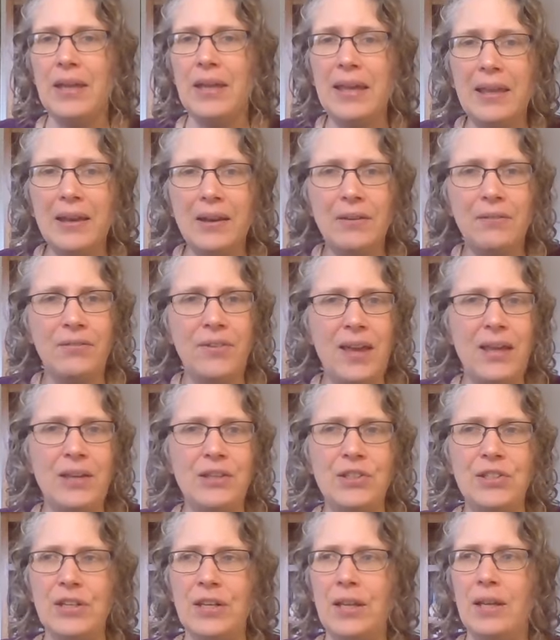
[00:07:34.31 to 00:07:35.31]

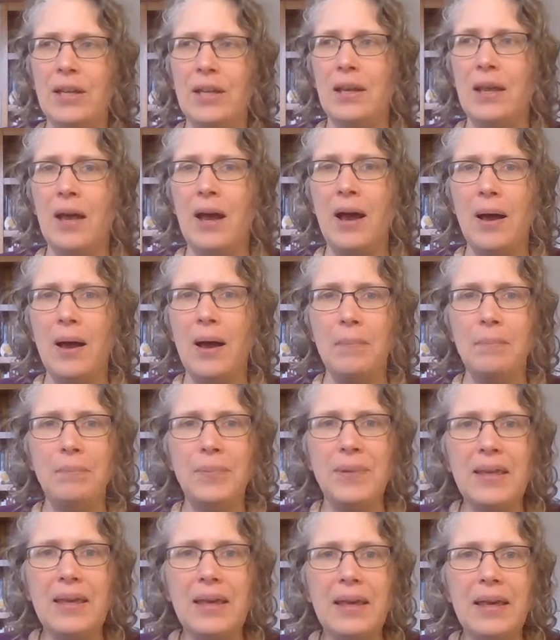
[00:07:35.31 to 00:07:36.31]
innovation, uh,
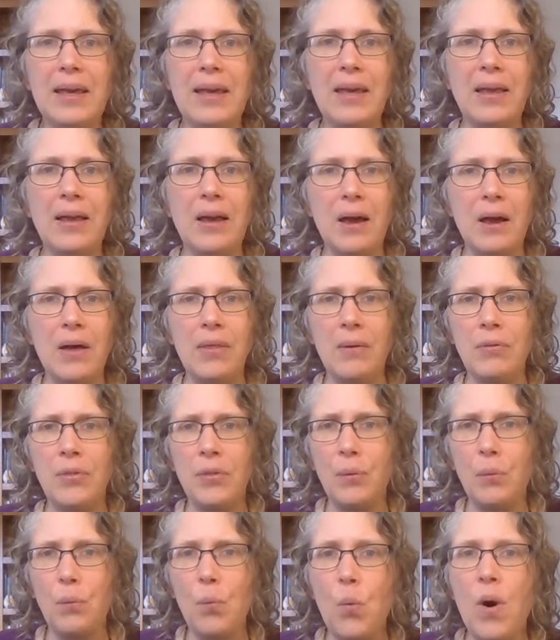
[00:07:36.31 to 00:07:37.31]
being
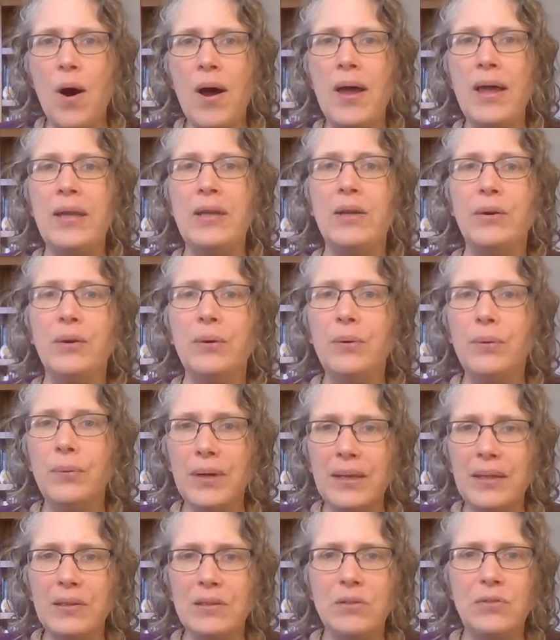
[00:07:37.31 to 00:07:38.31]
the one who
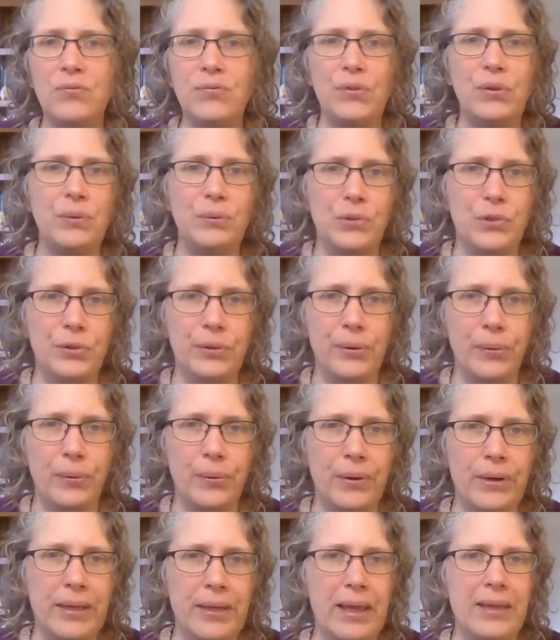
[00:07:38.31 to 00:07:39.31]
is future
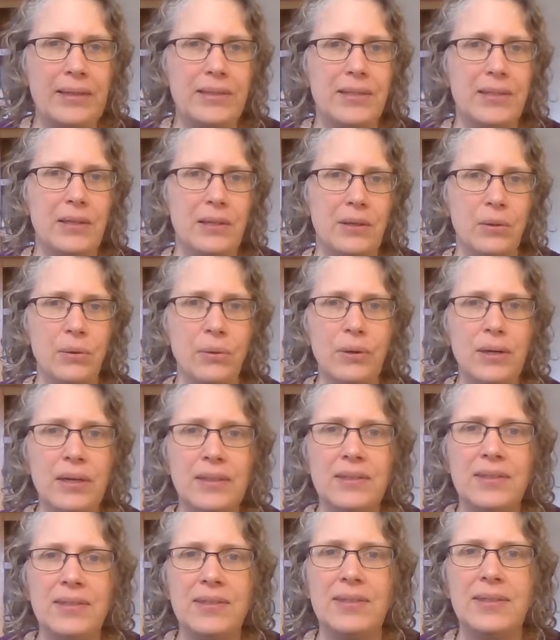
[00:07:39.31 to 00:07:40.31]
oriented, who
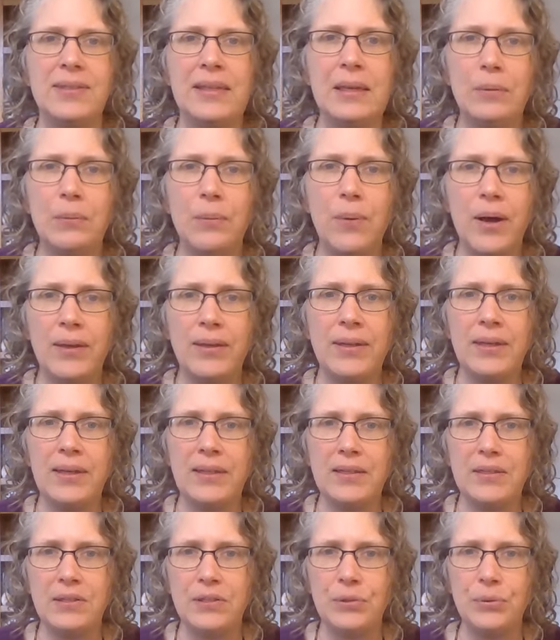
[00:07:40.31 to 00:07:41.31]
can see what
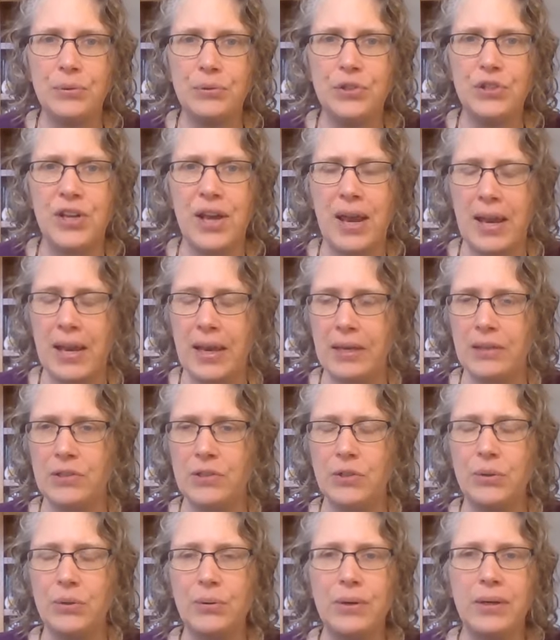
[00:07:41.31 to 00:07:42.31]
needs to
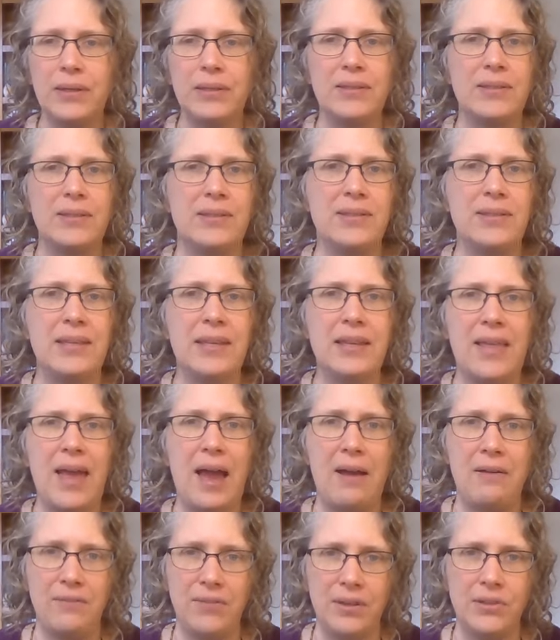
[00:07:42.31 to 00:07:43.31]
change, who can see
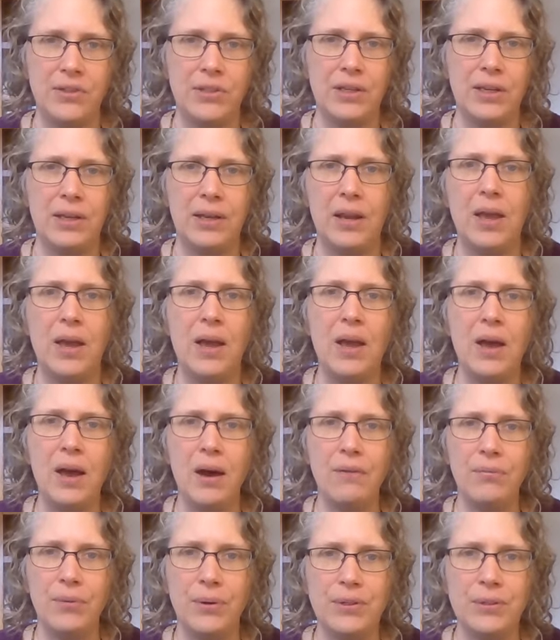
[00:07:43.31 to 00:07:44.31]
that vision
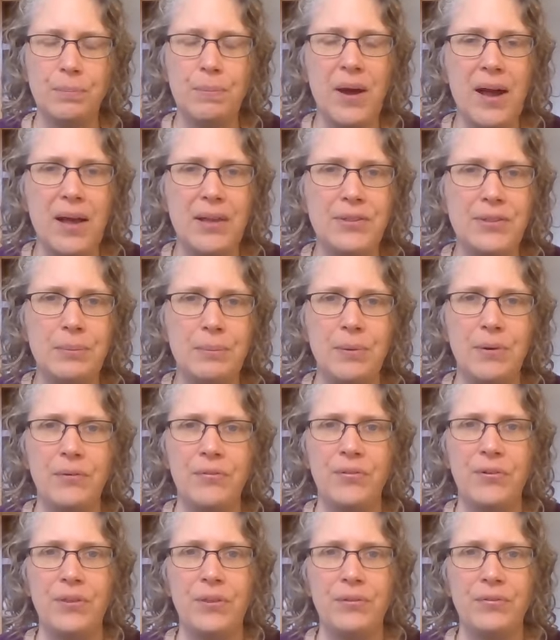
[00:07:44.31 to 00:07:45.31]
of what's possible
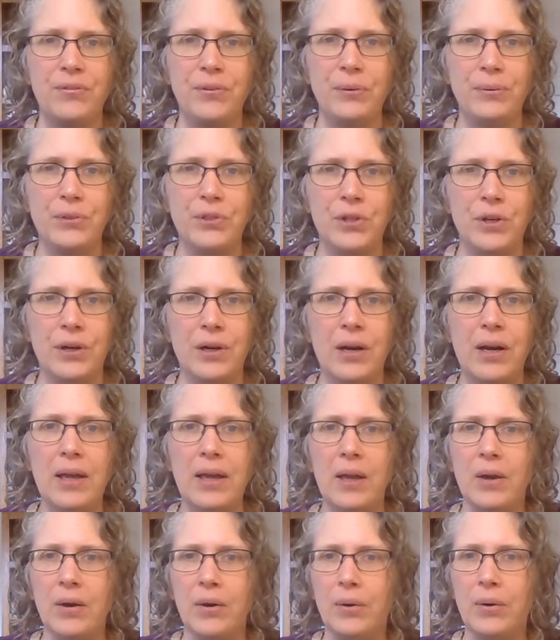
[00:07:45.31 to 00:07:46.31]
for the future,
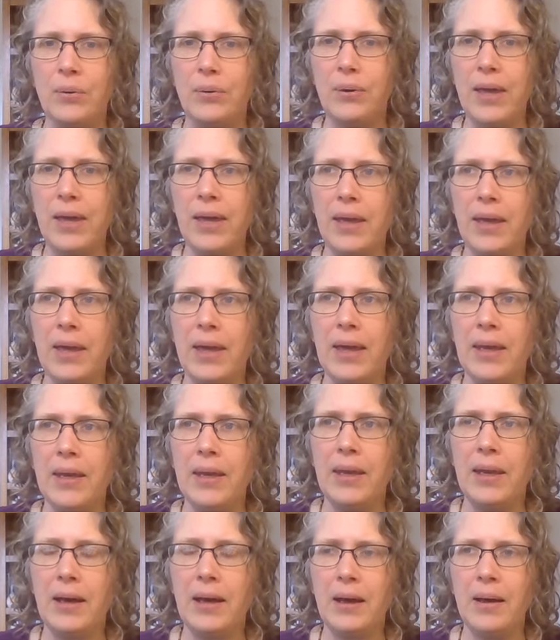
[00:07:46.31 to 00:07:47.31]
who
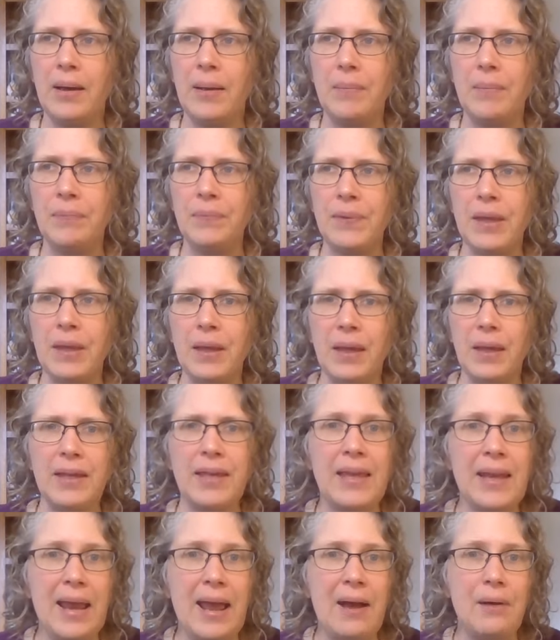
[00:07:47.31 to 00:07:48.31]
can um,
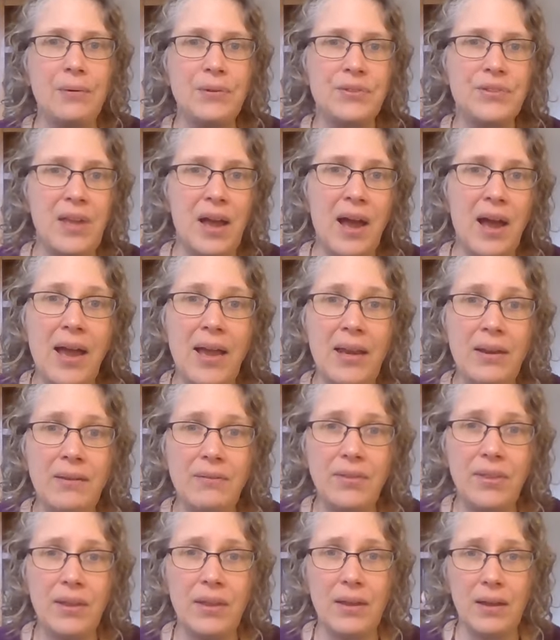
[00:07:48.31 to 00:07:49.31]
get outside
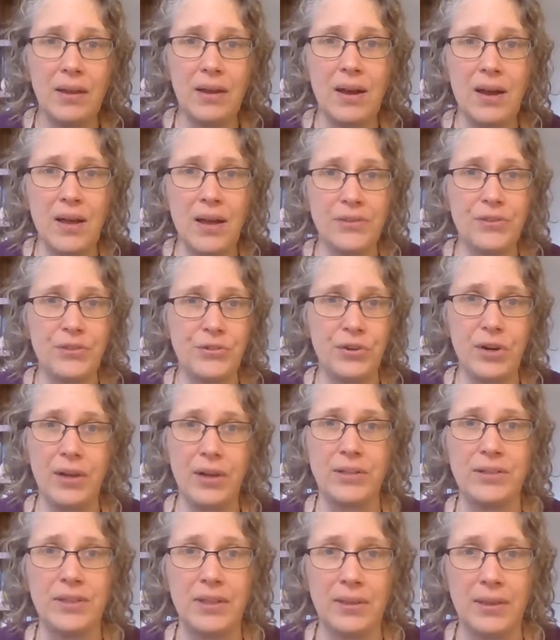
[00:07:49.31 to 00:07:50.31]
of the
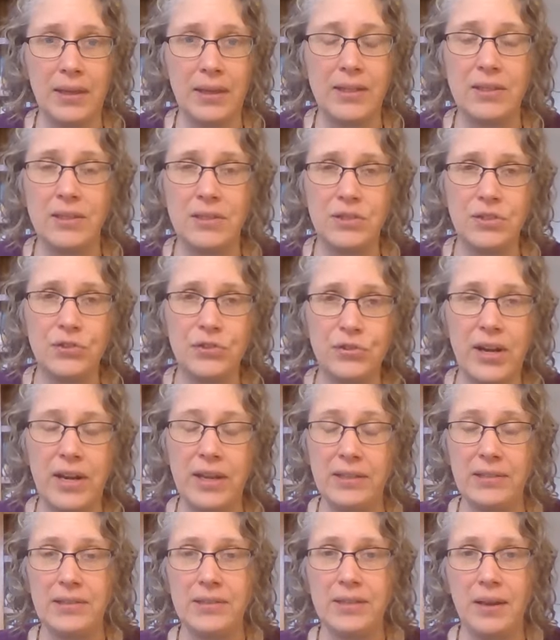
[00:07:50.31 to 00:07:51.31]
constructs and the
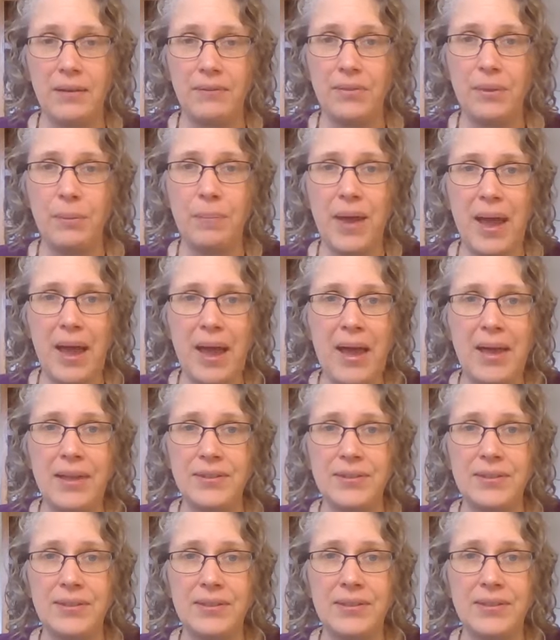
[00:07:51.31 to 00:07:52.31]
constraints of the
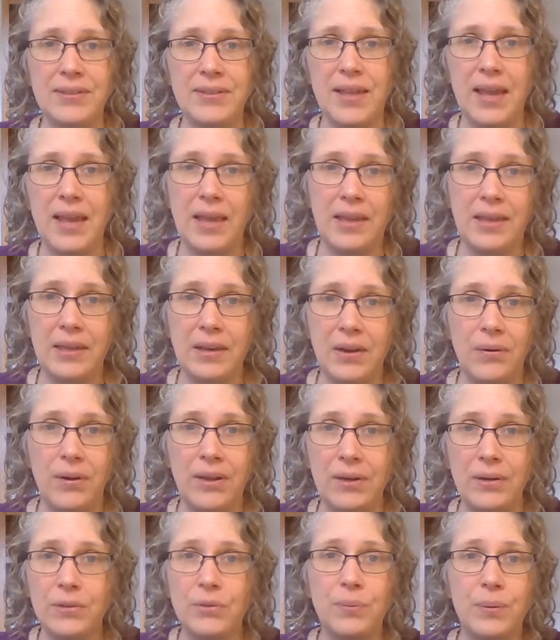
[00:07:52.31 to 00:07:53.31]
past to say, you know,
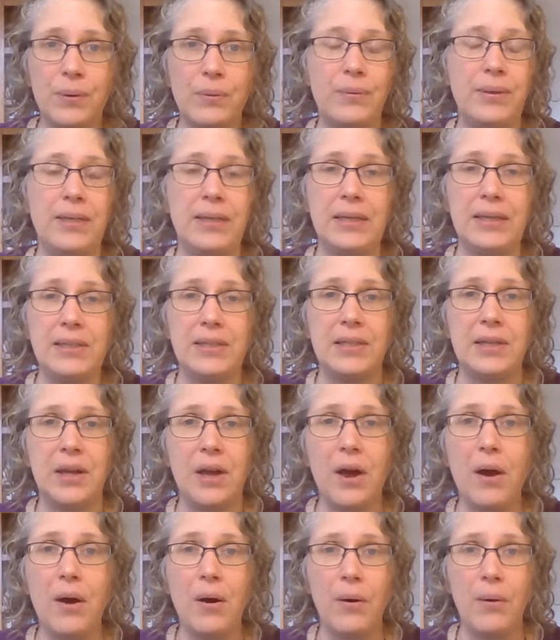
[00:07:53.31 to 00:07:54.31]
here's where we need to
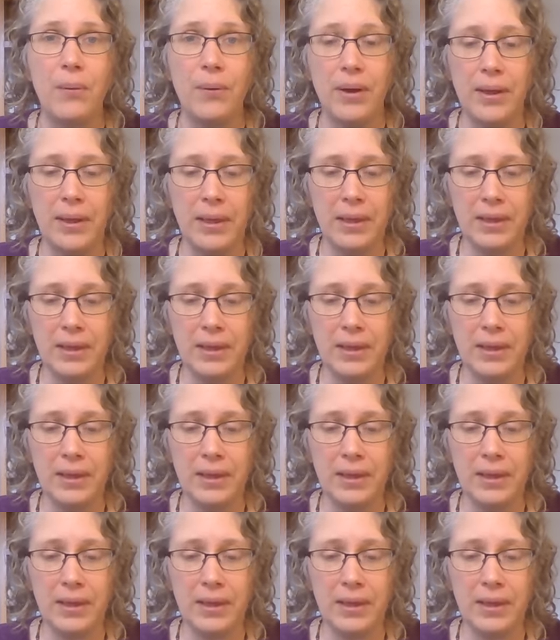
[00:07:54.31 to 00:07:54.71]
go.